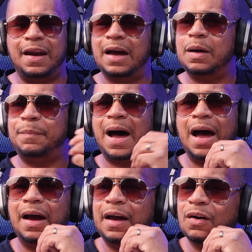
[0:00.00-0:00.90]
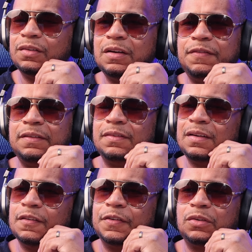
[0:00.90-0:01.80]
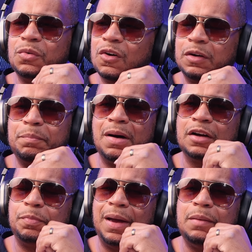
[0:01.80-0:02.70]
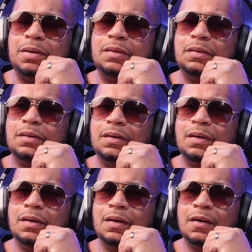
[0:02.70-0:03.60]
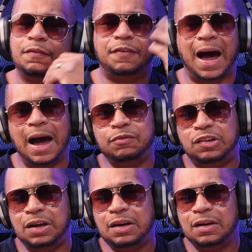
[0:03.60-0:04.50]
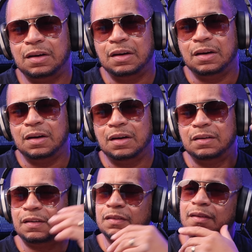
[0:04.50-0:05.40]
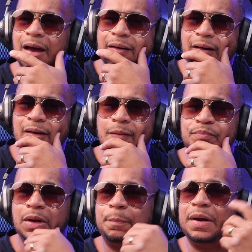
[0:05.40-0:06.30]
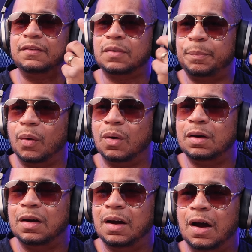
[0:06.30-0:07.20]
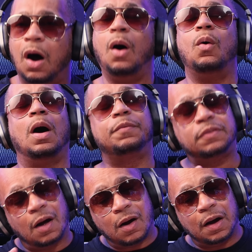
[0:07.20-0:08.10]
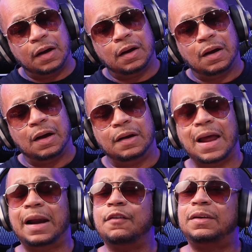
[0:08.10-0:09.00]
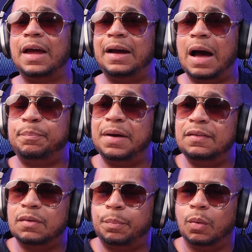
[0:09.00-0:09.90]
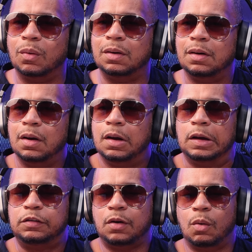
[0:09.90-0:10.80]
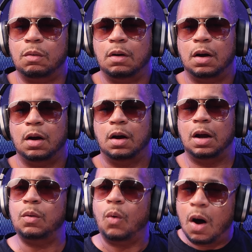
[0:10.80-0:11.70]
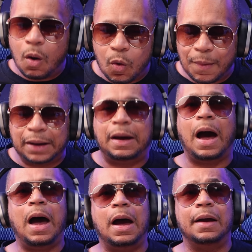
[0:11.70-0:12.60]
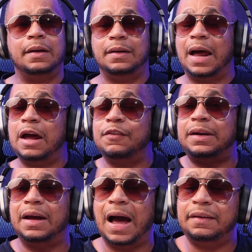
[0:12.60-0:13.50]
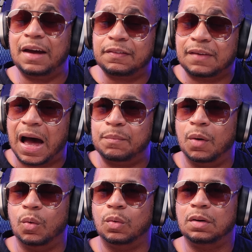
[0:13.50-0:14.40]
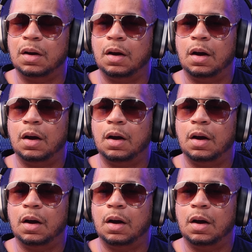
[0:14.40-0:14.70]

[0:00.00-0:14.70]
And I could buy LG V60 for 200 bucks, baby. 5G, this, that, and other. Pin support. Oh, I'm sorry. Not everything got pin support. So oh my God, not everything got desktop mode.